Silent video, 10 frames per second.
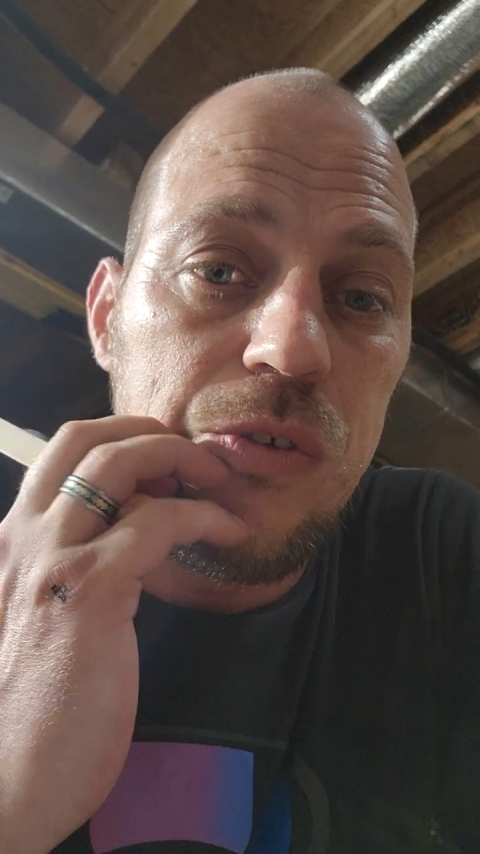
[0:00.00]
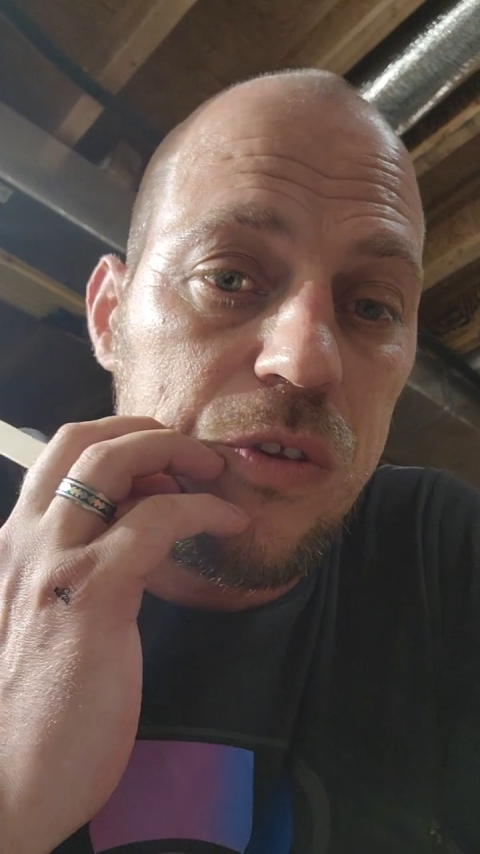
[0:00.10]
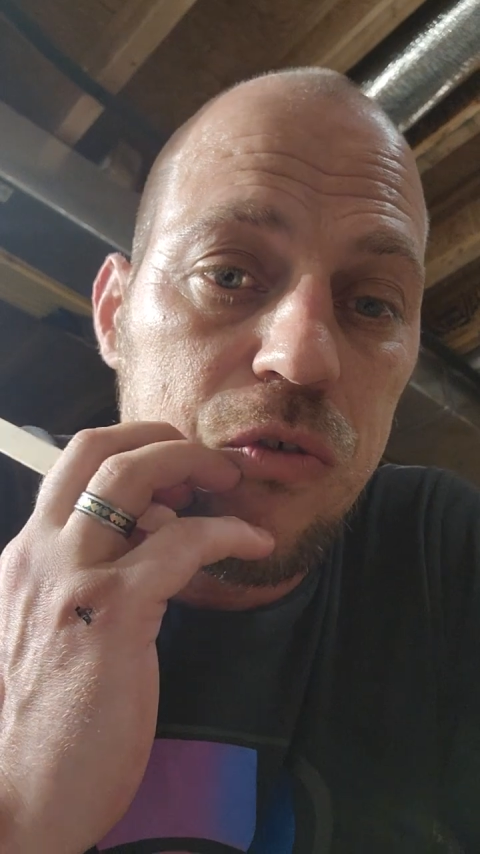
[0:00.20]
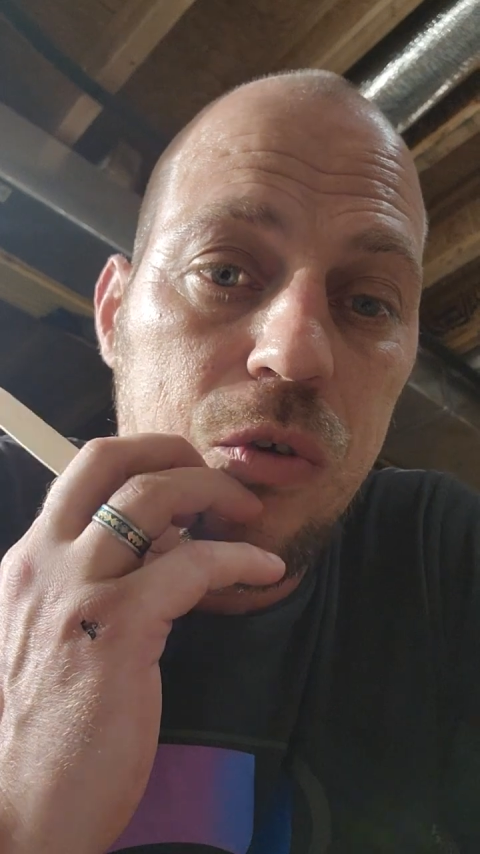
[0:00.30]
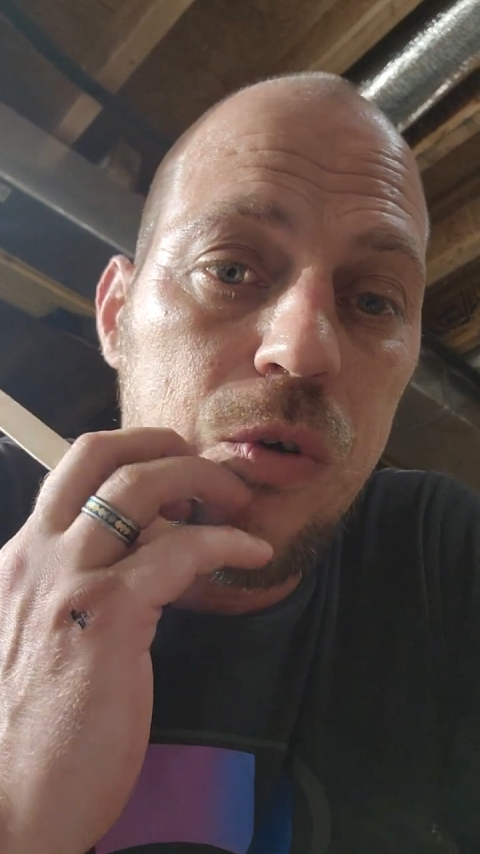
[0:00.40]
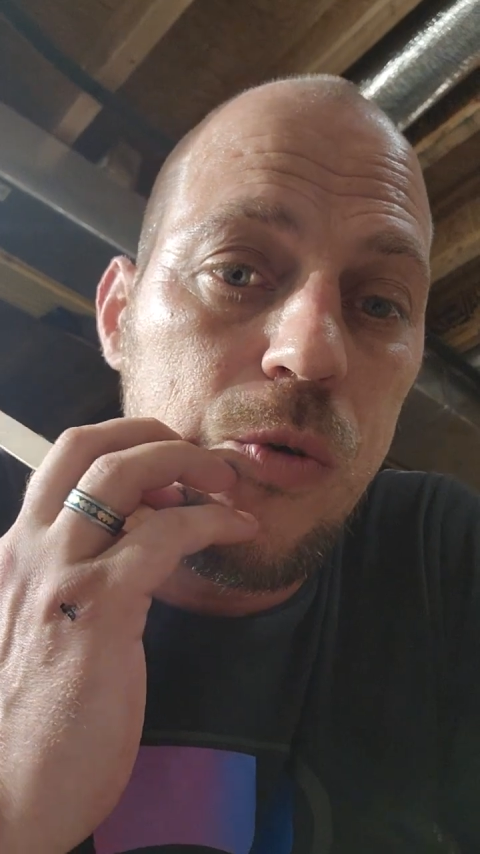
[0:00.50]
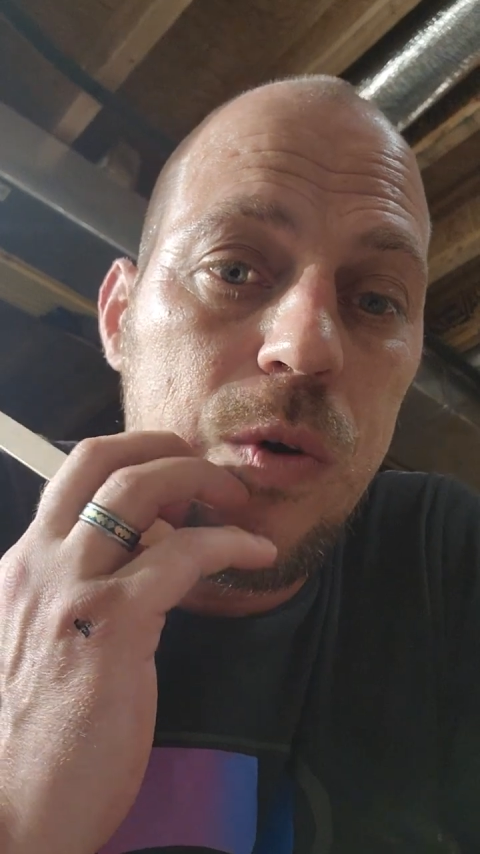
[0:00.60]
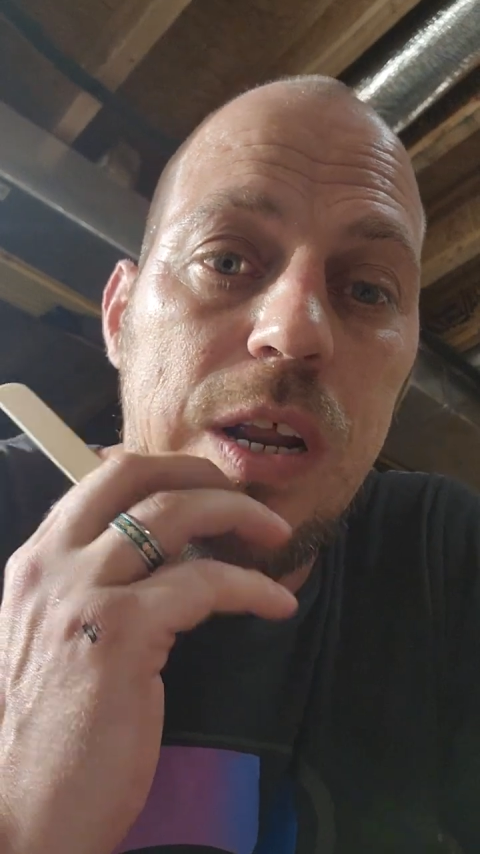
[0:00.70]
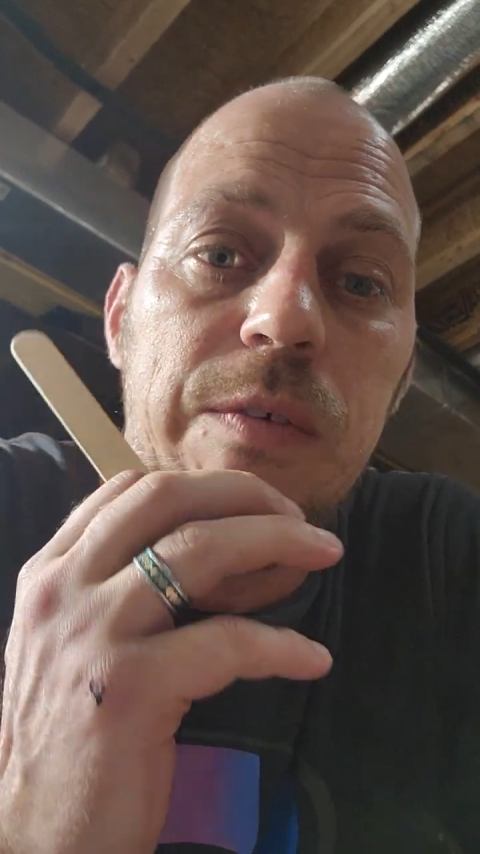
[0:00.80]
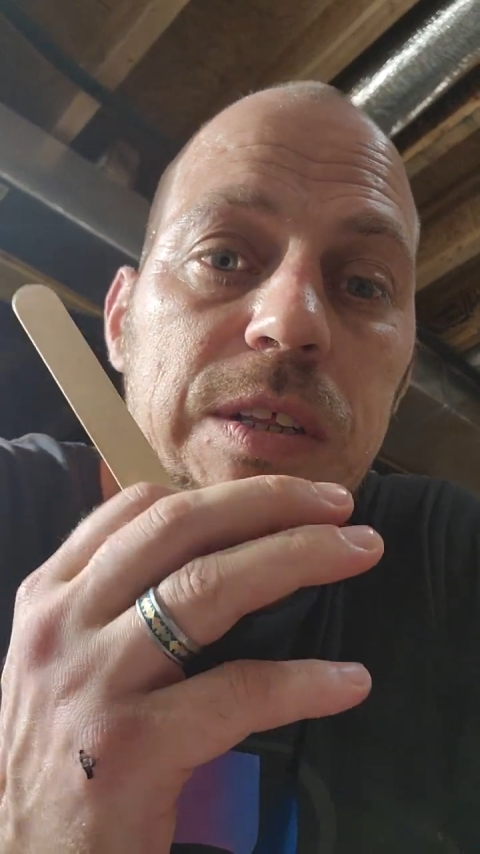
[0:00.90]
the
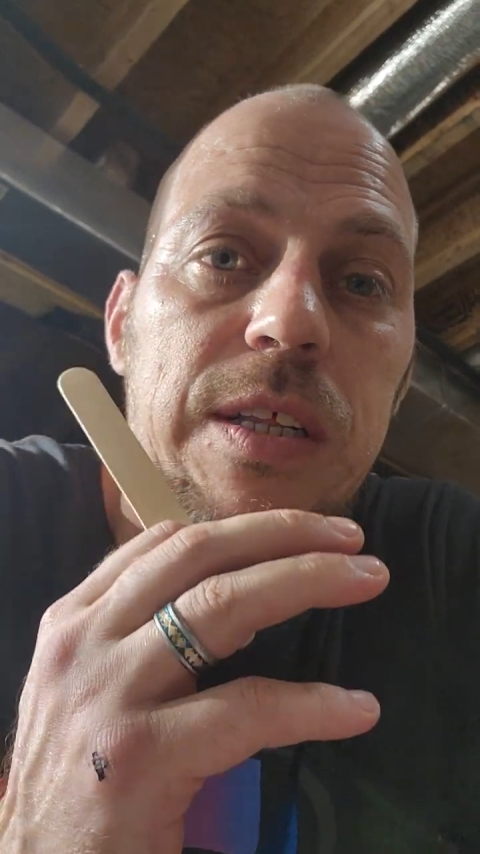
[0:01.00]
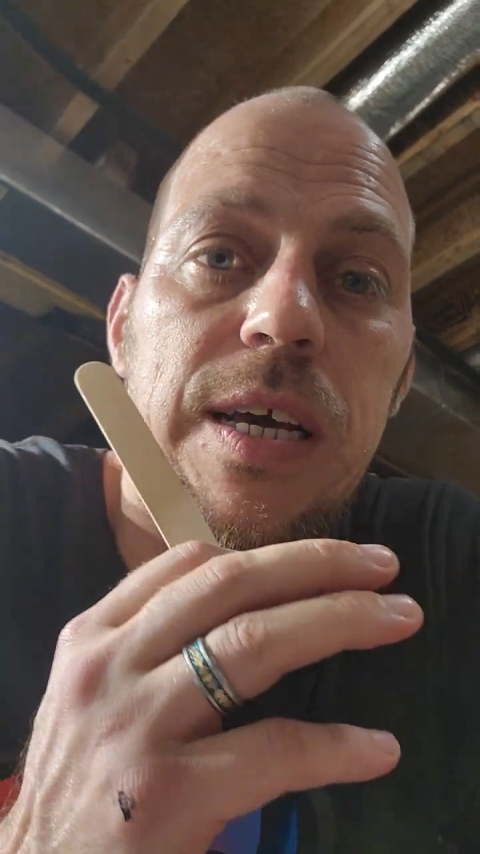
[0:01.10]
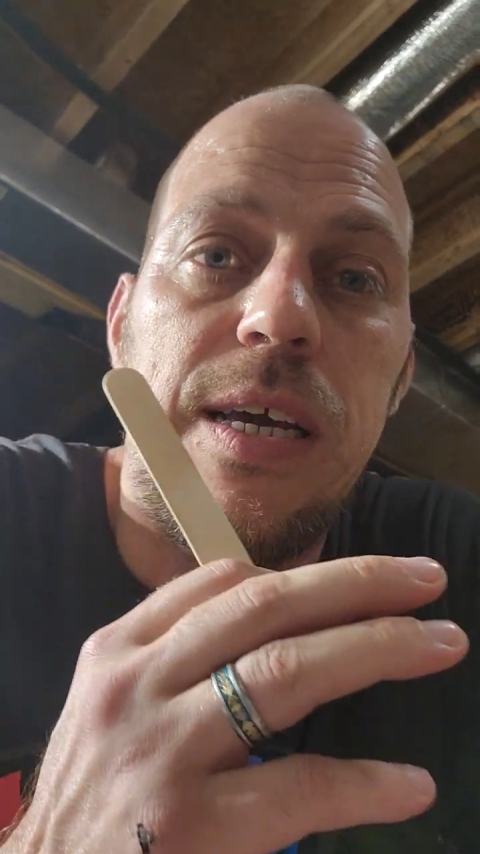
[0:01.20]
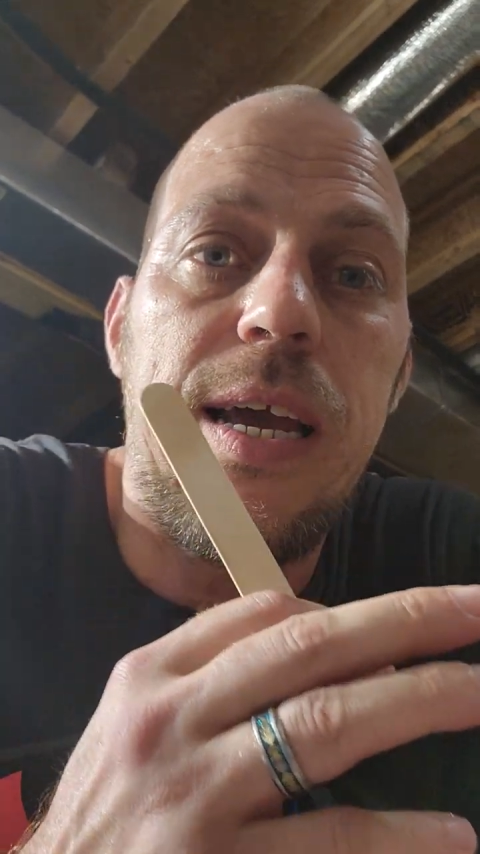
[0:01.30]
screw and everything like